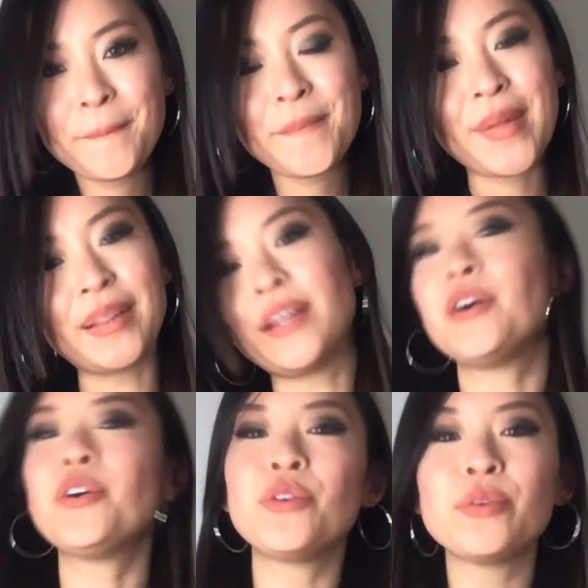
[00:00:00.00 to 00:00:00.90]

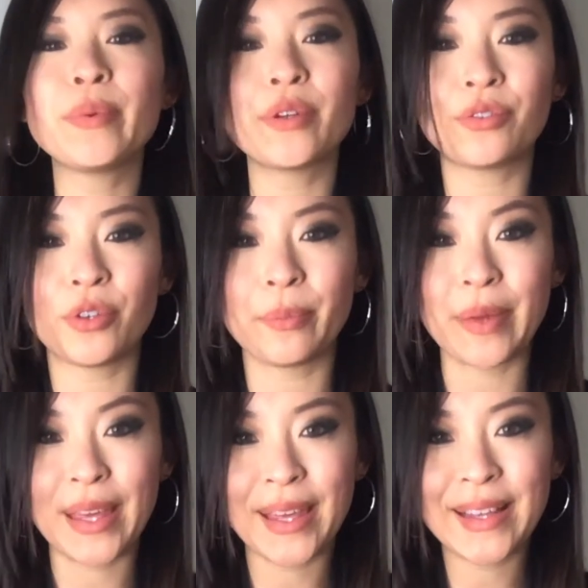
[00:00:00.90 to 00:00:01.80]
Hello, beautiful
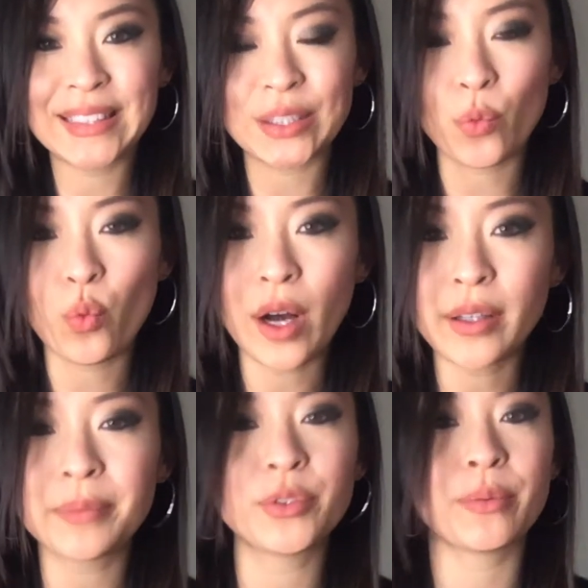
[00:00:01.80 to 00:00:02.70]
beings.
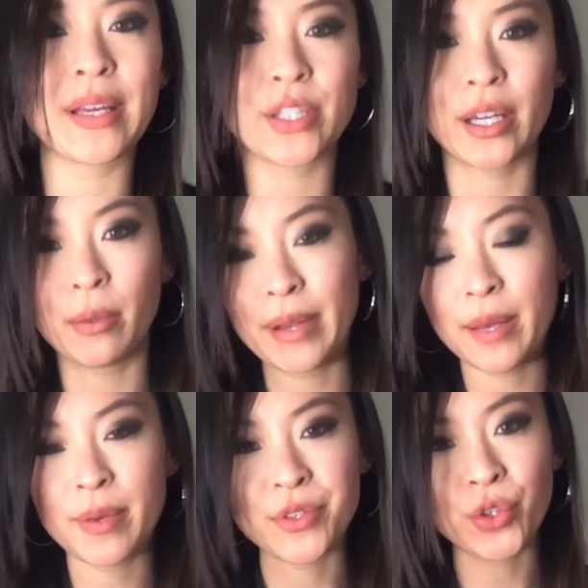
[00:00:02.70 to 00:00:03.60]
Welcome to my channel. My
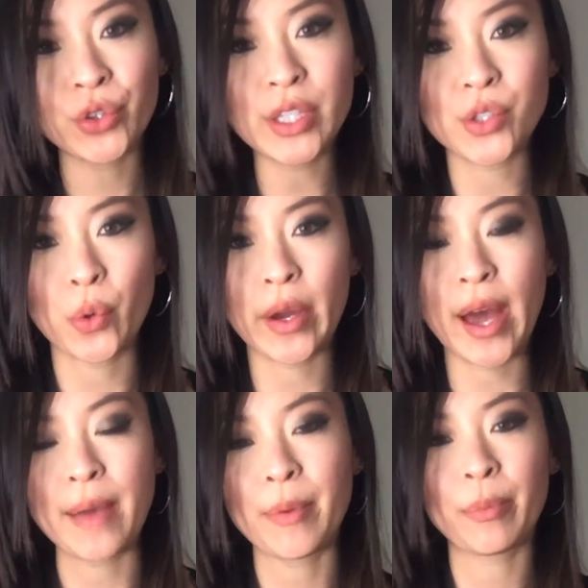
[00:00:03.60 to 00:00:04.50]
name is Yuri Choi.
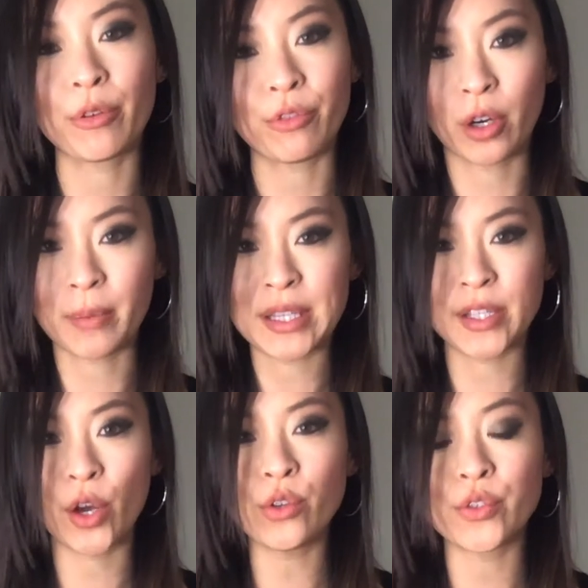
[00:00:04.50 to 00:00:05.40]
I'm a performance
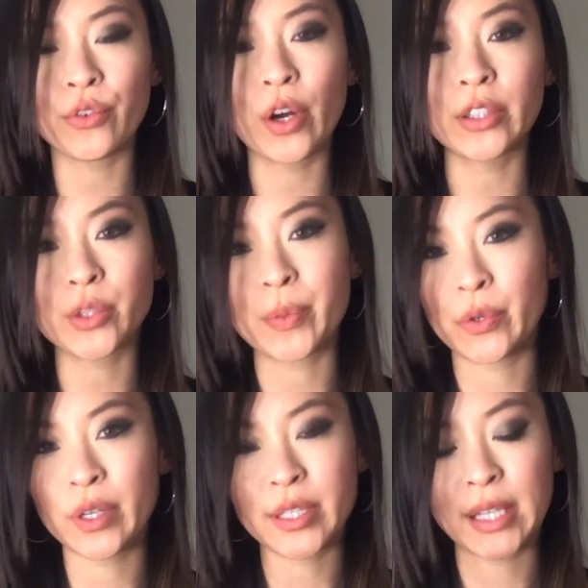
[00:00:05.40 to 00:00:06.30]
coach for
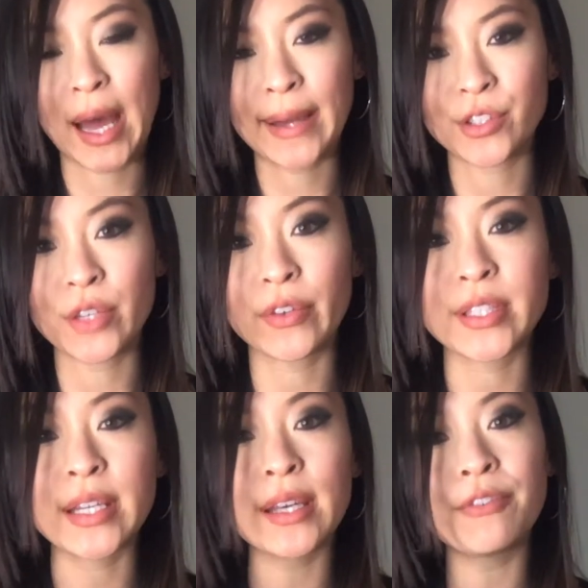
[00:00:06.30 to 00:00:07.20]
entrepreneurs and high achievers.
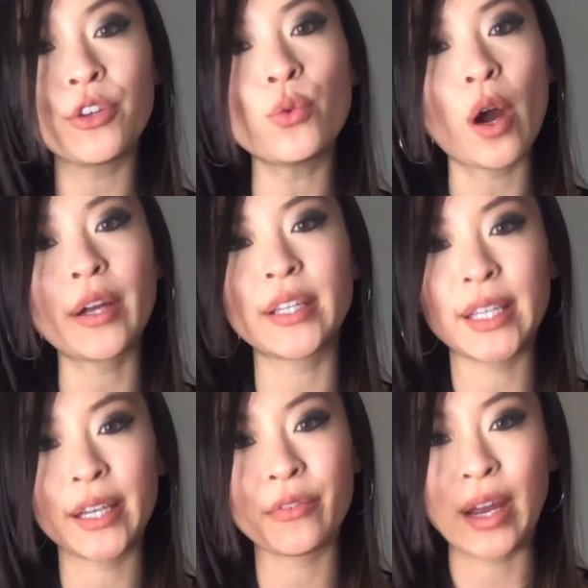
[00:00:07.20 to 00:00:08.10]
And if you are
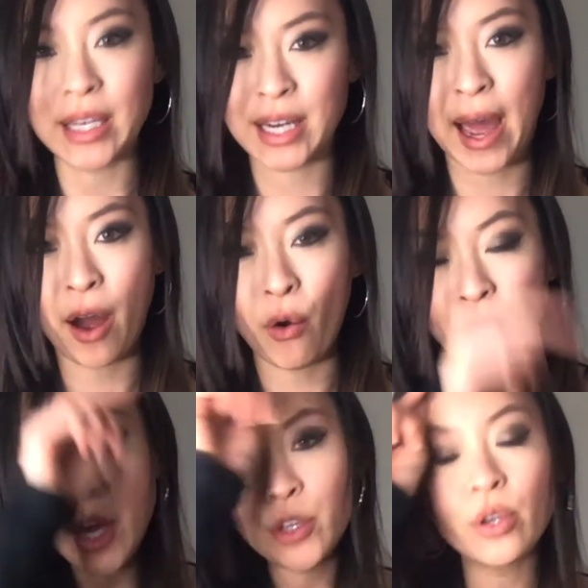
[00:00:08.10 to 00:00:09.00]
here right now, you're